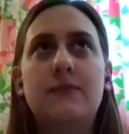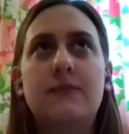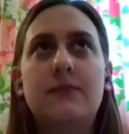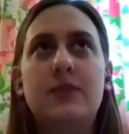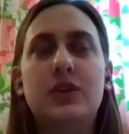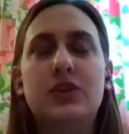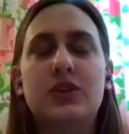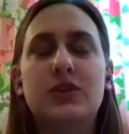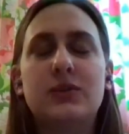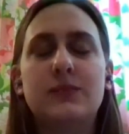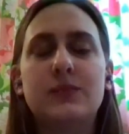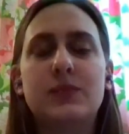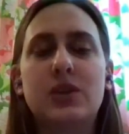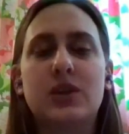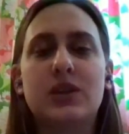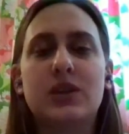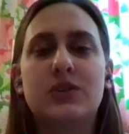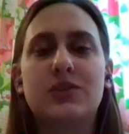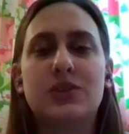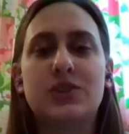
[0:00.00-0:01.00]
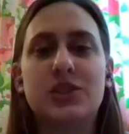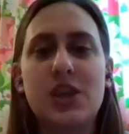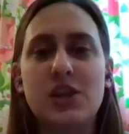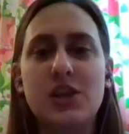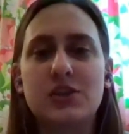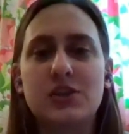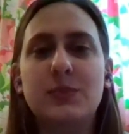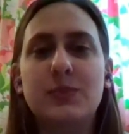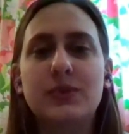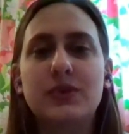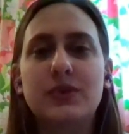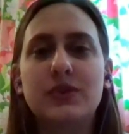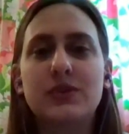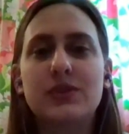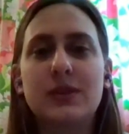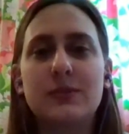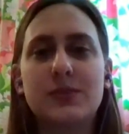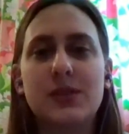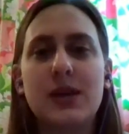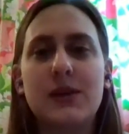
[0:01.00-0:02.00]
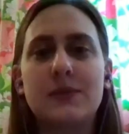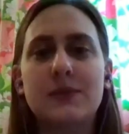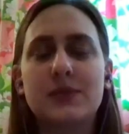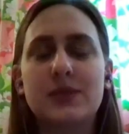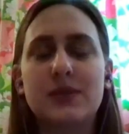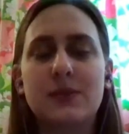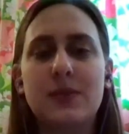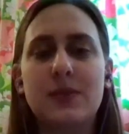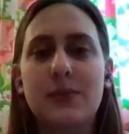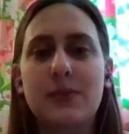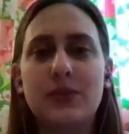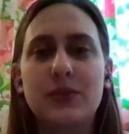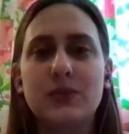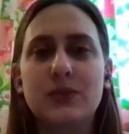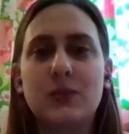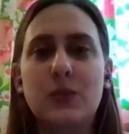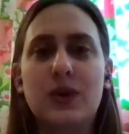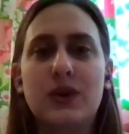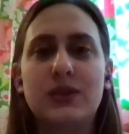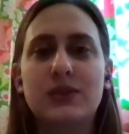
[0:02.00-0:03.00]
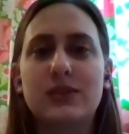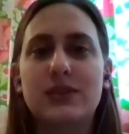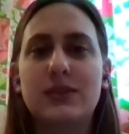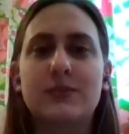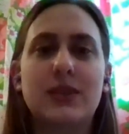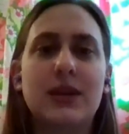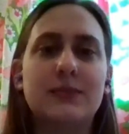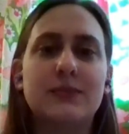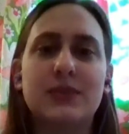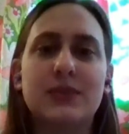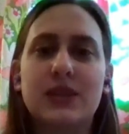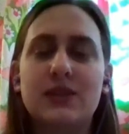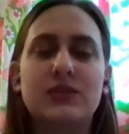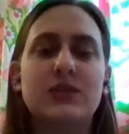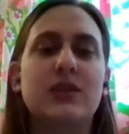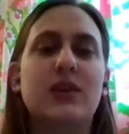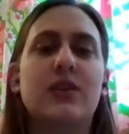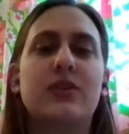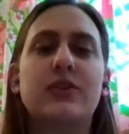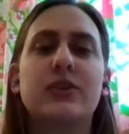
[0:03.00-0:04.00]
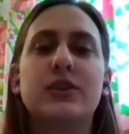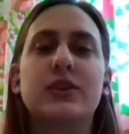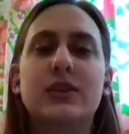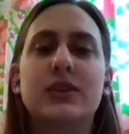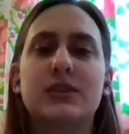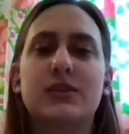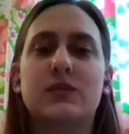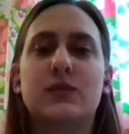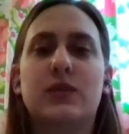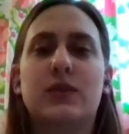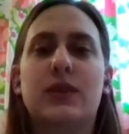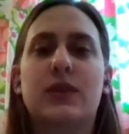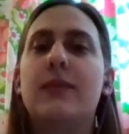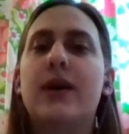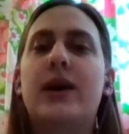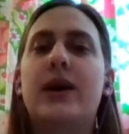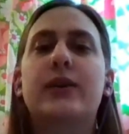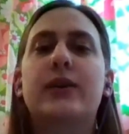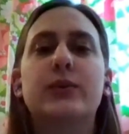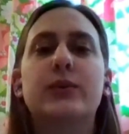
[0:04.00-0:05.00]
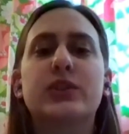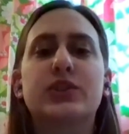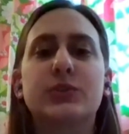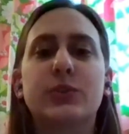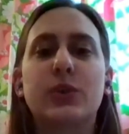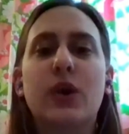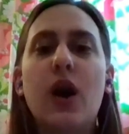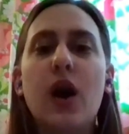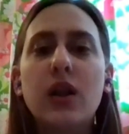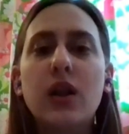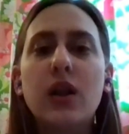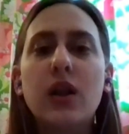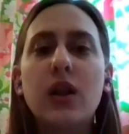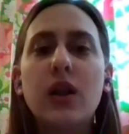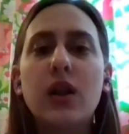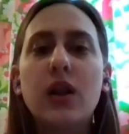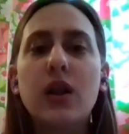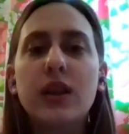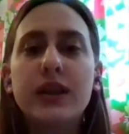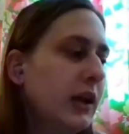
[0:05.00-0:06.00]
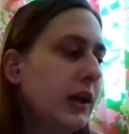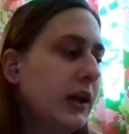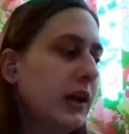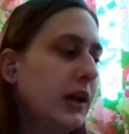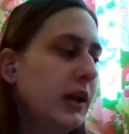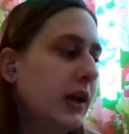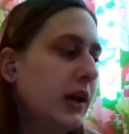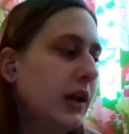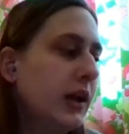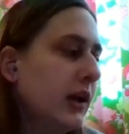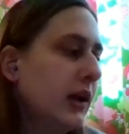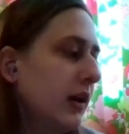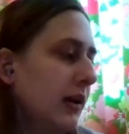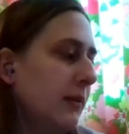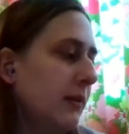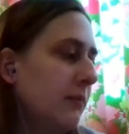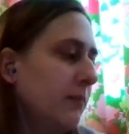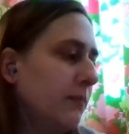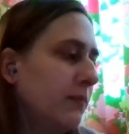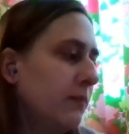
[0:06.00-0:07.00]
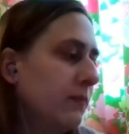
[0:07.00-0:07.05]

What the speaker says: The terms are interchangeable. Sometimes some people use one, sometimes they use the other. It doesn't really matter what you call it. Um,